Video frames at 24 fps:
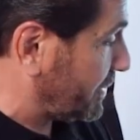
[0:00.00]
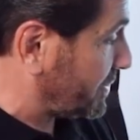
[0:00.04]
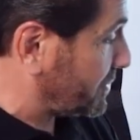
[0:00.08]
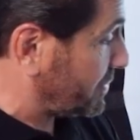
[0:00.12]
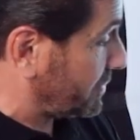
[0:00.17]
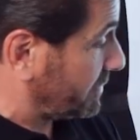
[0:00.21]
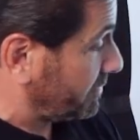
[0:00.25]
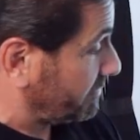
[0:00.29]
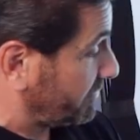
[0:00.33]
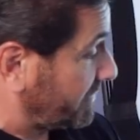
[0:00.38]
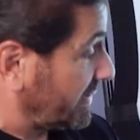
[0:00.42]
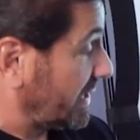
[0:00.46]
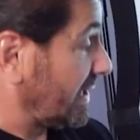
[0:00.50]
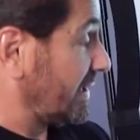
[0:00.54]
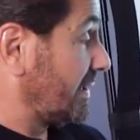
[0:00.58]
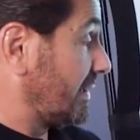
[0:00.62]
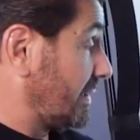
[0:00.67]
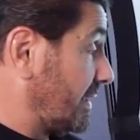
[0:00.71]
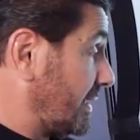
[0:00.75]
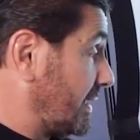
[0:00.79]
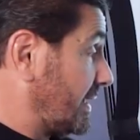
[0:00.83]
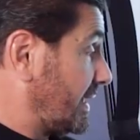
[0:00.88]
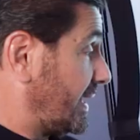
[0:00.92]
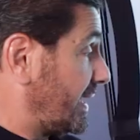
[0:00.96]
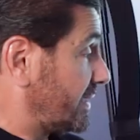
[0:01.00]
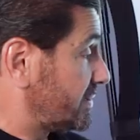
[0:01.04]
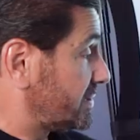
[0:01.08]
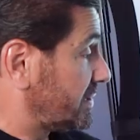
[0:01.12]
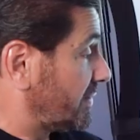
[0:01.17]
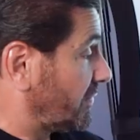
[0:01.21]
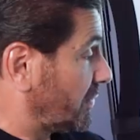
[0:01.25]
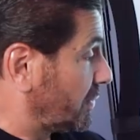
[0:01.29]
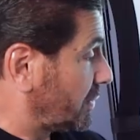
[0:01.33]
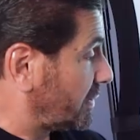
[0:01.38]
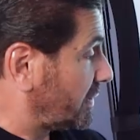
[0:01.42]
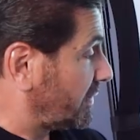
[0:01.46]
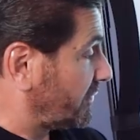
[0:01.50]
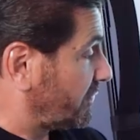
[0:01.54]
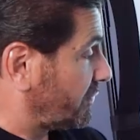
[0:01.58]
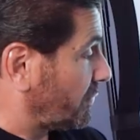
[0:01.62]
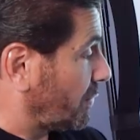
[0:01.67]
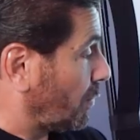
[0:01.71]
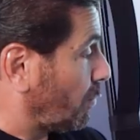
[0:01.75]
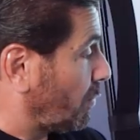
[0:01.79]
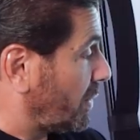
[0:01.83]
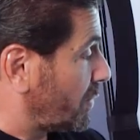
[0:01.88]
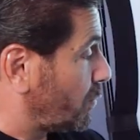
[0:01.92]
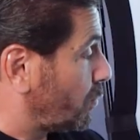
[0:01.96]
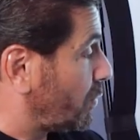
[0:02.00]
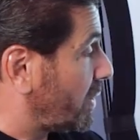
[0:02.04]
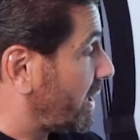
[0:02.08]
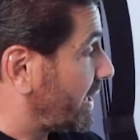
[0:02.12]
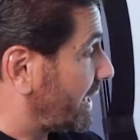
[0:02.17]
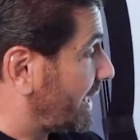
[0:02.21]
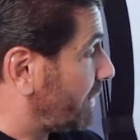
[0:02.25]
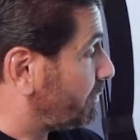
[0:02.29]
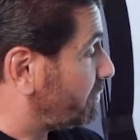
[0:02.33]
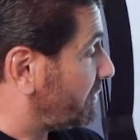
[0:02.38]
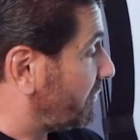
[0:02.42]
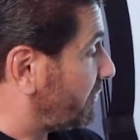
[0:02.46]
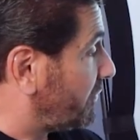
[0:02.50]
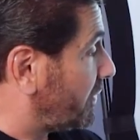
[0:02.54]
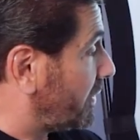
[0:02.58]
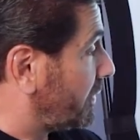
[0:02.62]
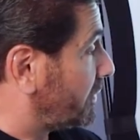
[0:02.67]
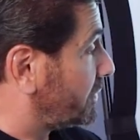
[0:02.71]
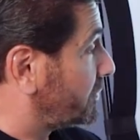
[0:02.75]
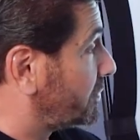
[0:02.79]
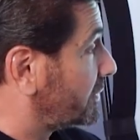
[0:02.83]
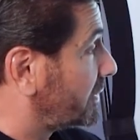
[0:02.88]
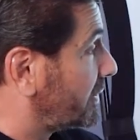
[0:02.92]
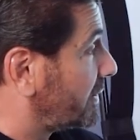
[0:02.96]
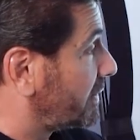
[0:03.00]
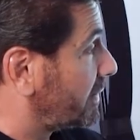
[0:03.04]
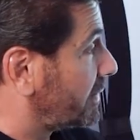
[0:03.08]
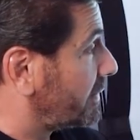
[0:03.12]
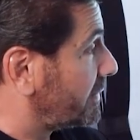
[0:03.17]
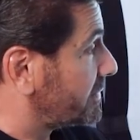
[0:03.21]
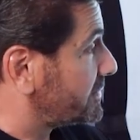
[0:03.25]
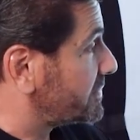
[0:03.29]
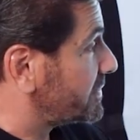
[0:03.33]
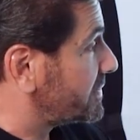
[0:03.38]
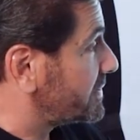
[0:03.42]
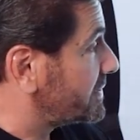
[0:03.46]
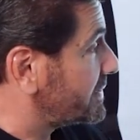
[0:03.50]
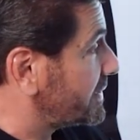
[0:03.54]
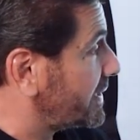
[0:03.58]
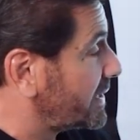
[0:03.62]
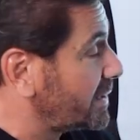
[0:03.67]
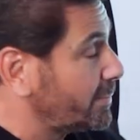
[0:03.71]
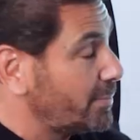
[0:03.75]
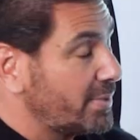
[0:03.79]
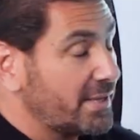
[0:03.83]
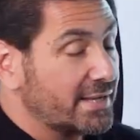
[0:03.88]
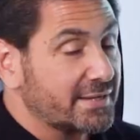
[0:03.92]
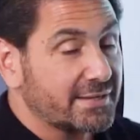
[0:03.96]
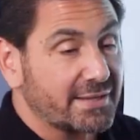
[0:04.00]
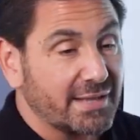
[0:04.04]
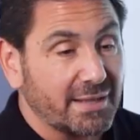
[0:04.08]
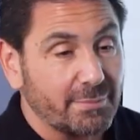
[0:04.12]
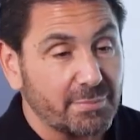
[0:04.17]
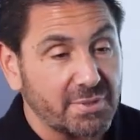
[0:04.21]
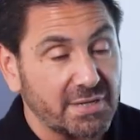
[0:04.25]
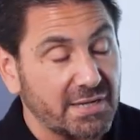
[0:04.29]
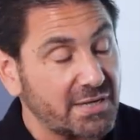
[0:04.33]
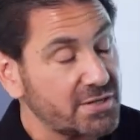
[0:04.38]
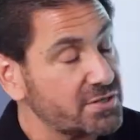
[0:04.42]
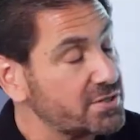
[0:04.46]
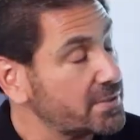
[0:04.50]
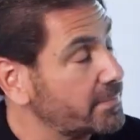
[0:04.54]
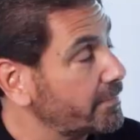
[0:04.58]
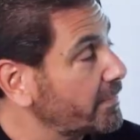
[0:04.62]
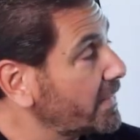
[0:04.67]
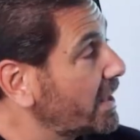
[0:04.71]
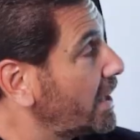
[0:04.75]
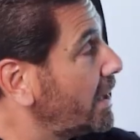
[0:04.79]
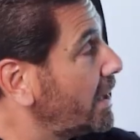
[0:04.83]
So actually, if you're looking for a 1 watt amplifier, 2 gigahertz, this is not a bad combination.